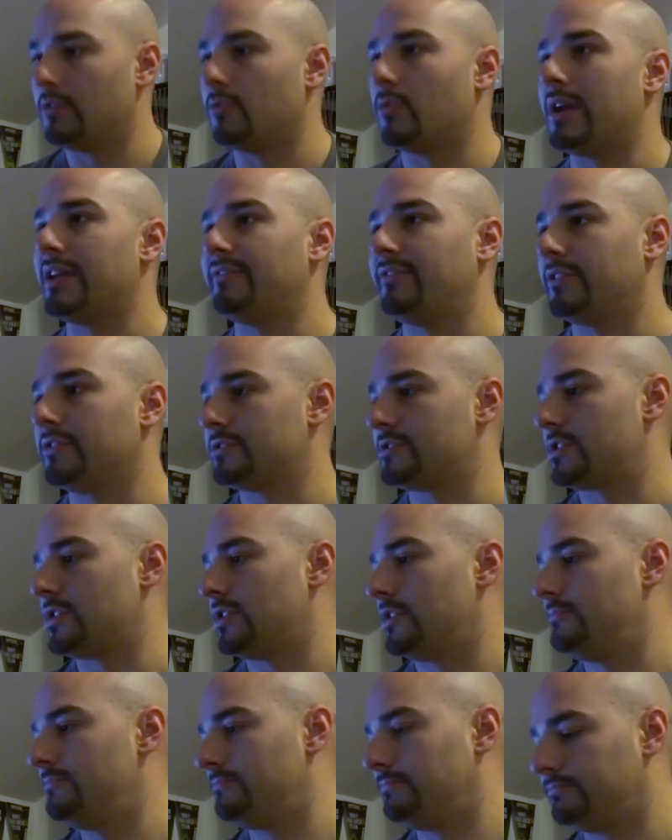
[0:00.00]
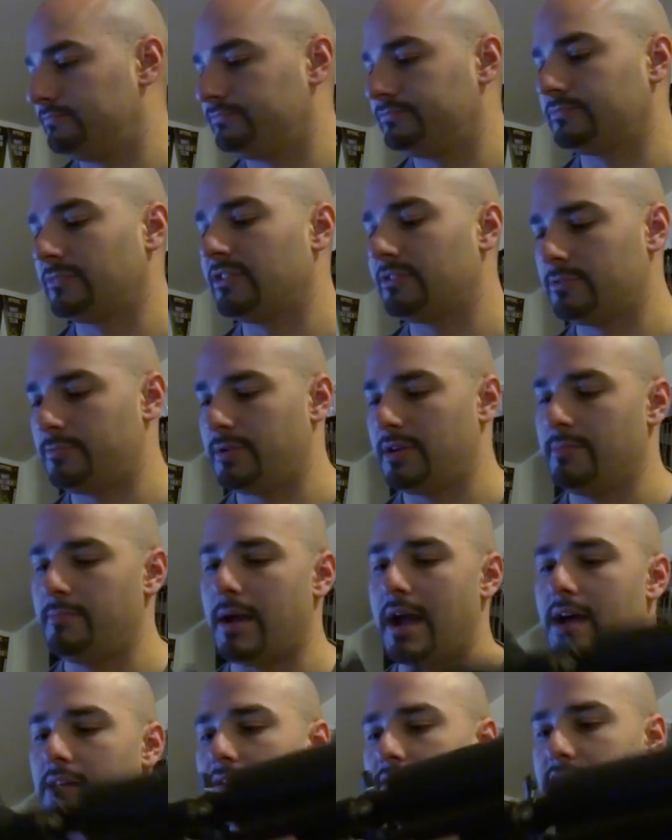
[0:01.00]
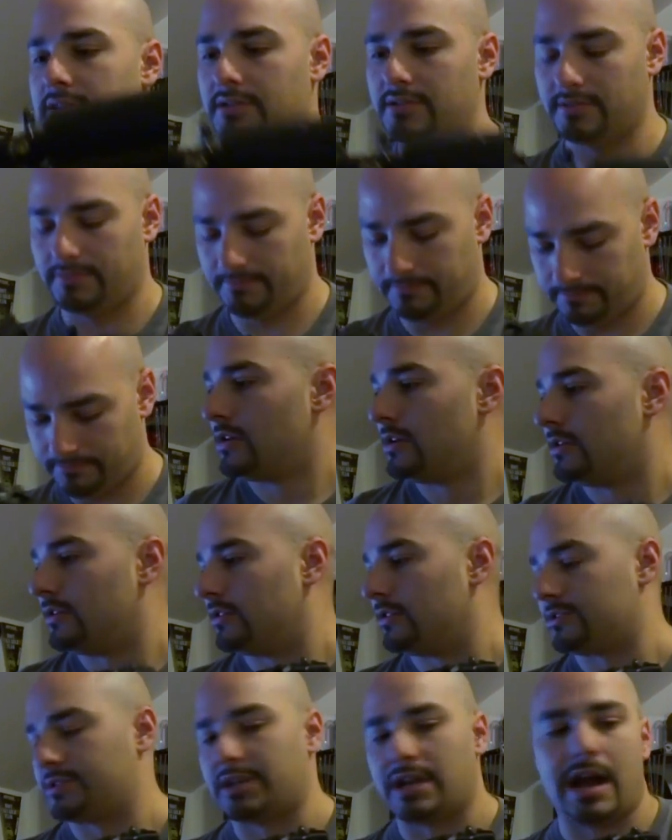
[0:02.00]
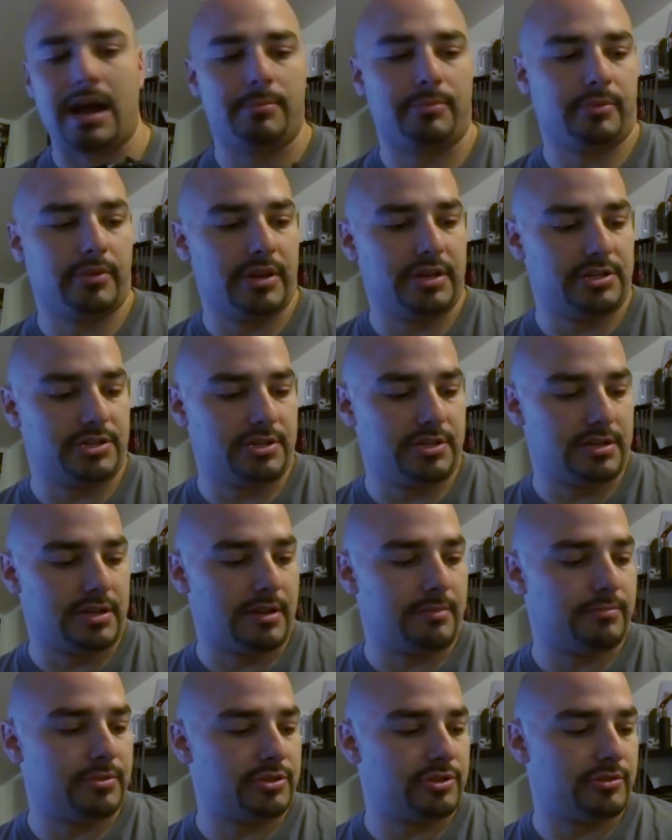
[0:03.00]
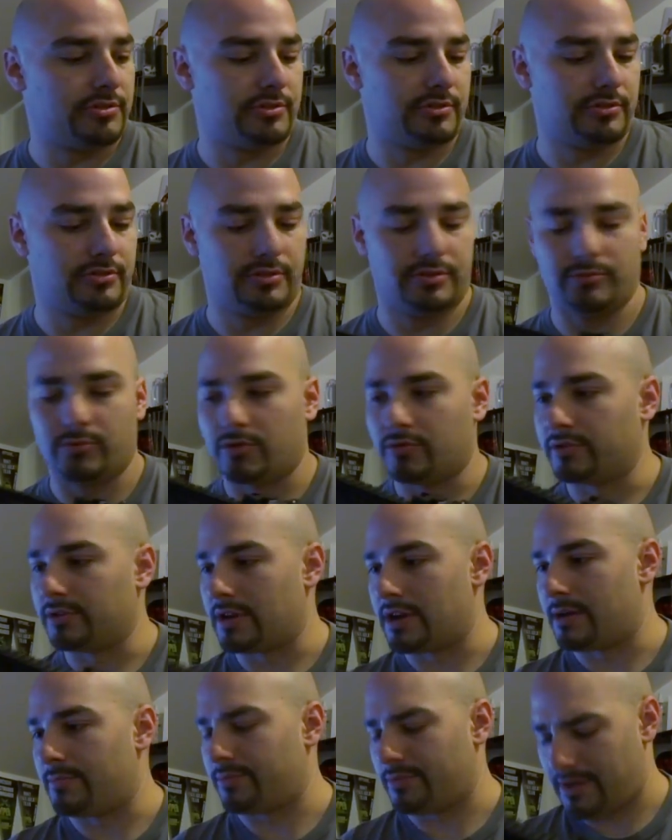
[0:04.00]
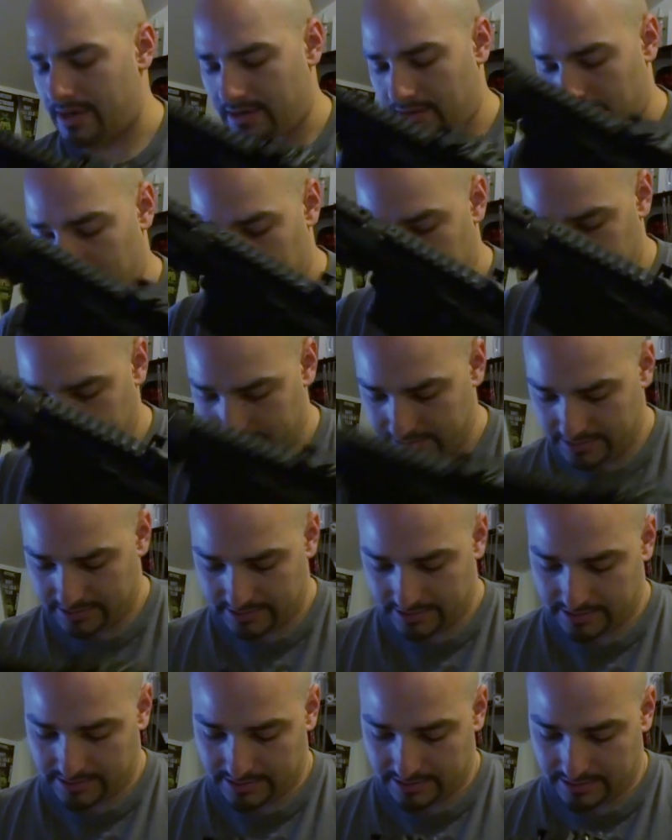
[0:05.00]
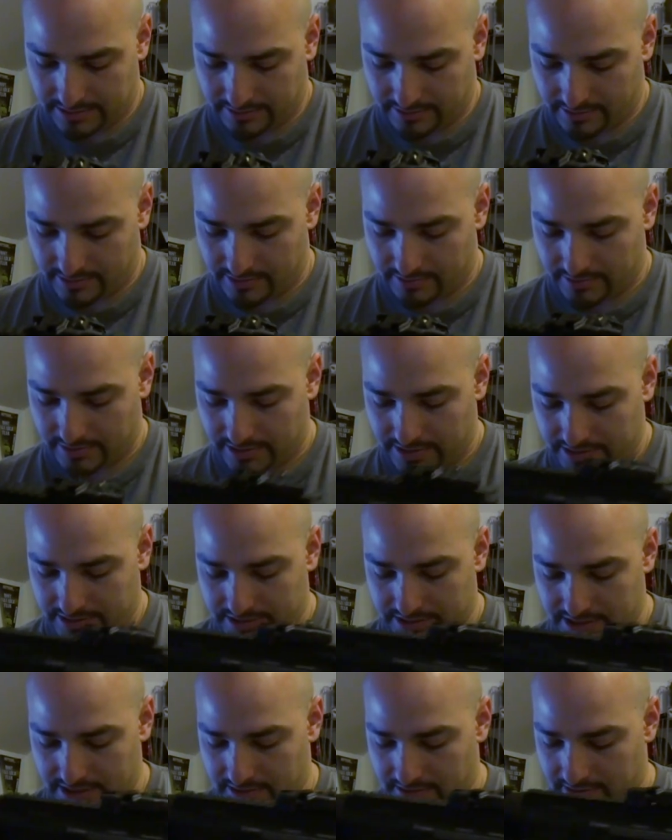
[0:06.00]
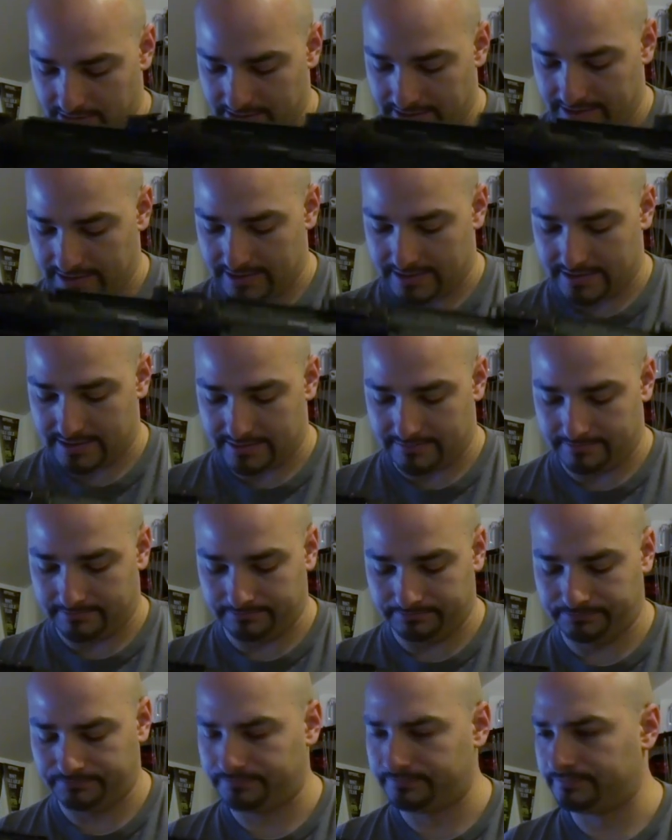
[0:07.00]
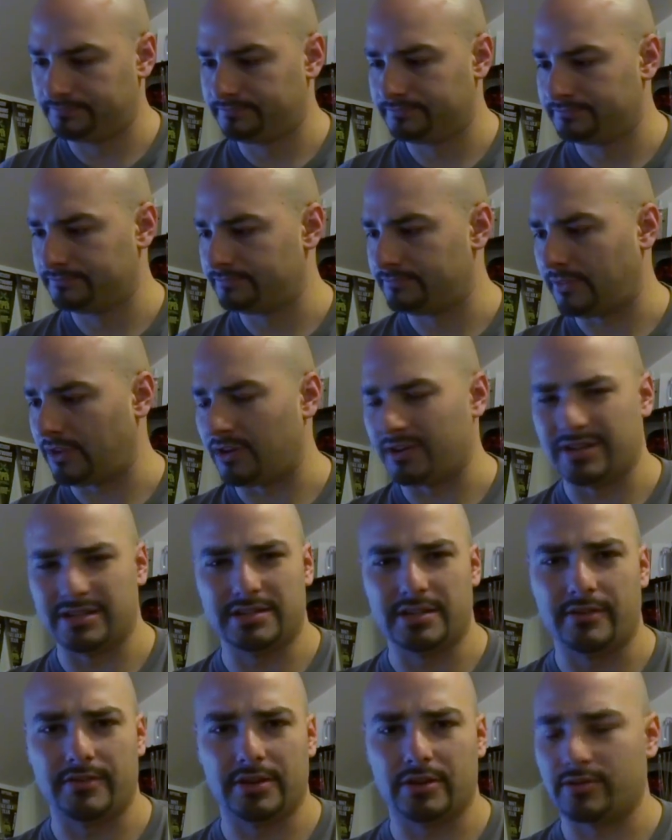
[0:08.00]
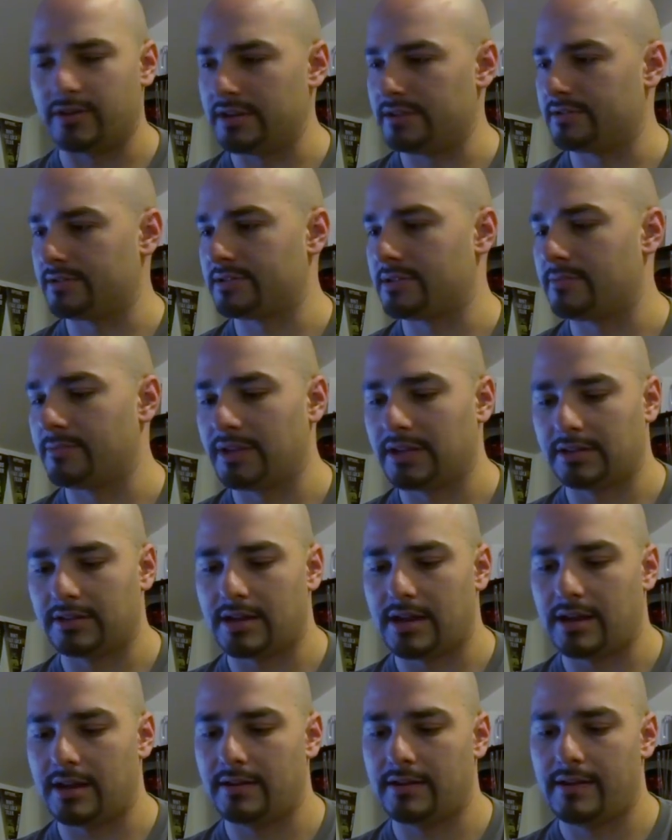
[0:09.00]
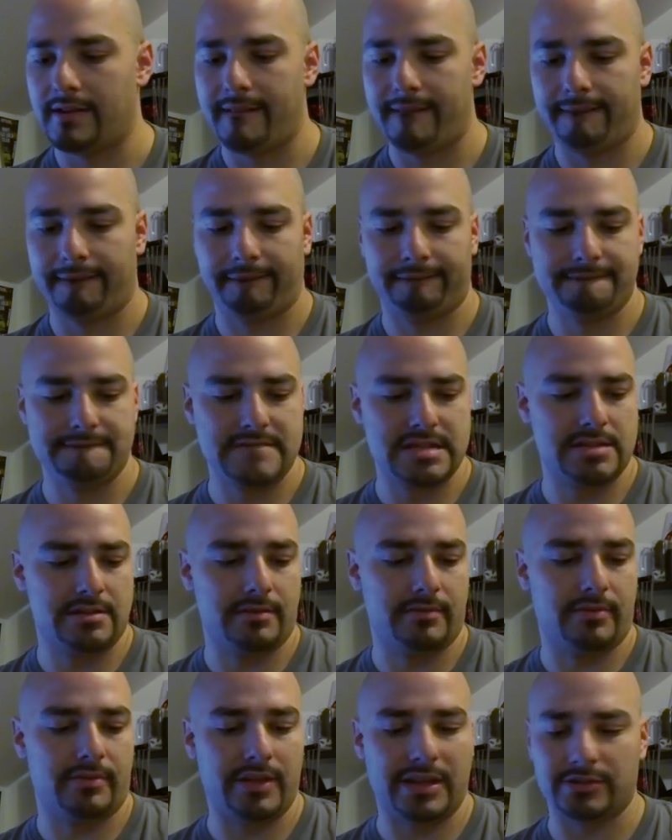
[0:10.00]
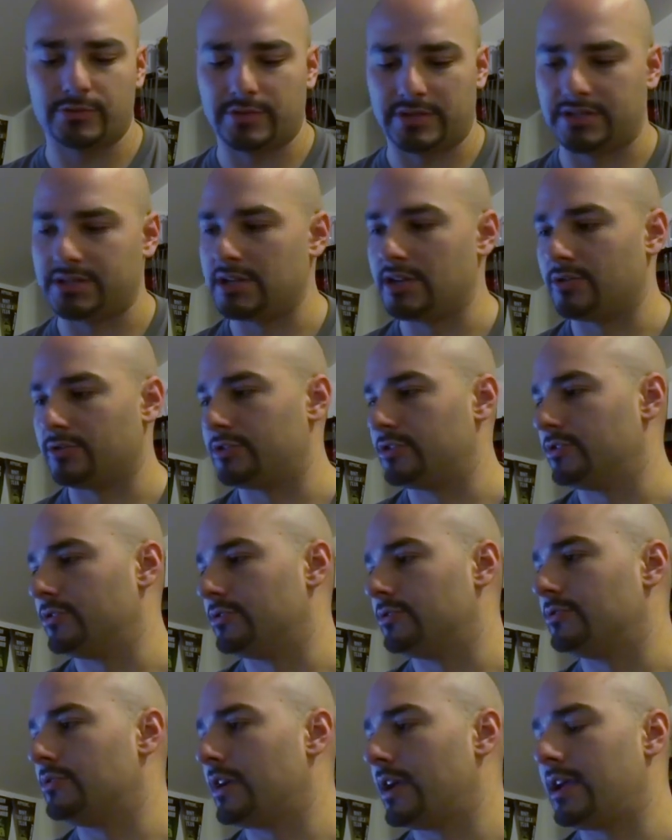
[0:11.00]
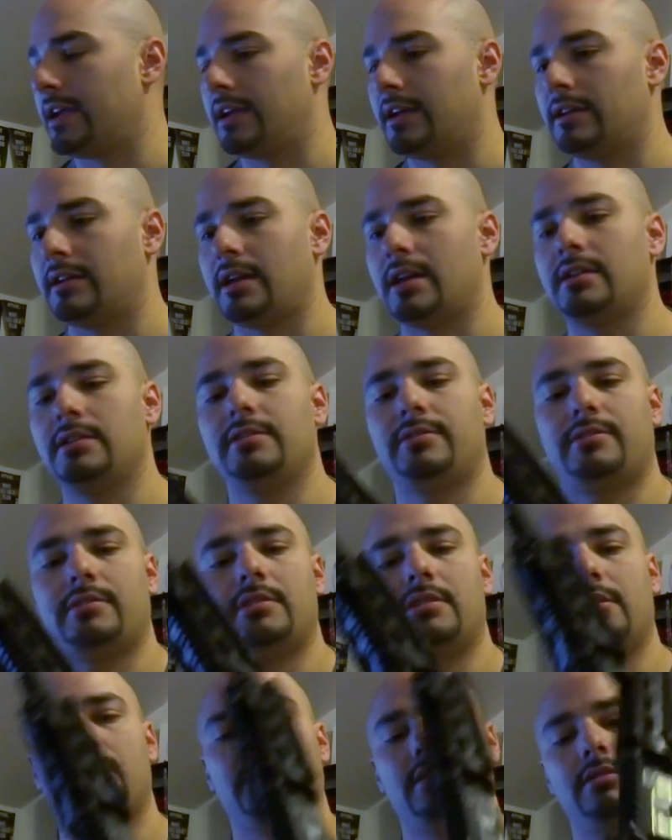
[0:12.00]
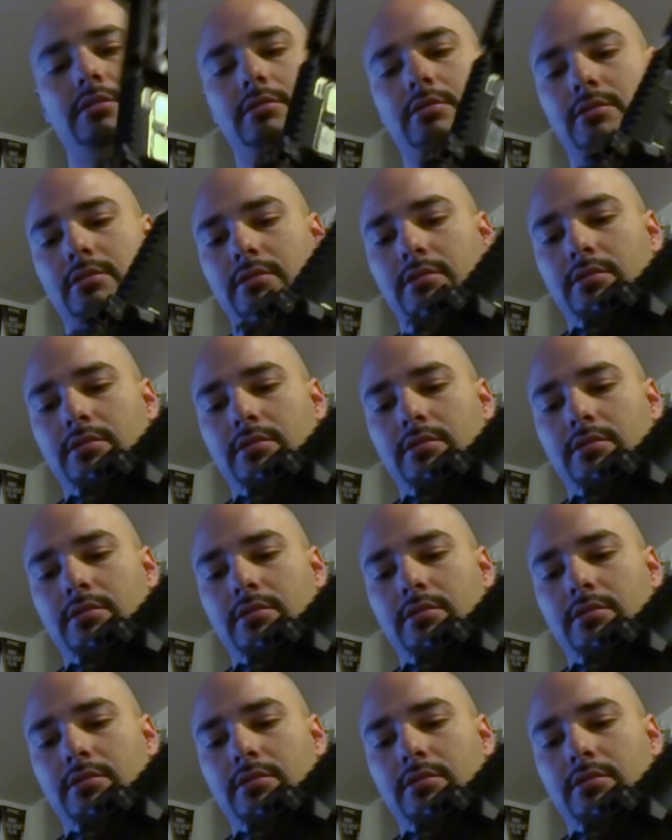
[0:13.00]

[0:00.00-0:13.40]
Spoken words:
Weight feels good. It's pretty balanced. There's an operation temperature. It won't operate in less than, I thought, what'd they say, like 37 degrees or something like that. That's with CO2. And anything